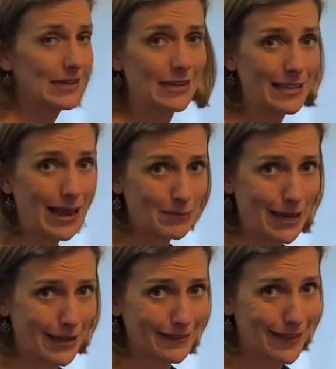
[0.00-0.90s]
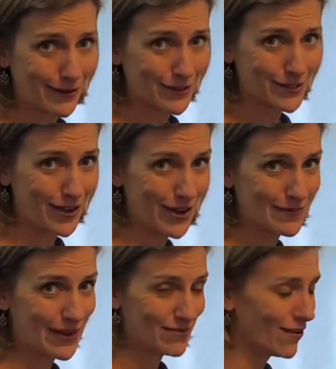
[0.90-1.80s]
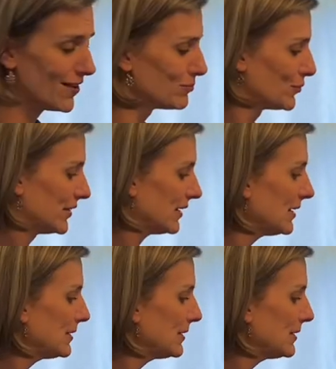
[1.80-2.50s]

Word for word: Yamaha letters on my fall board.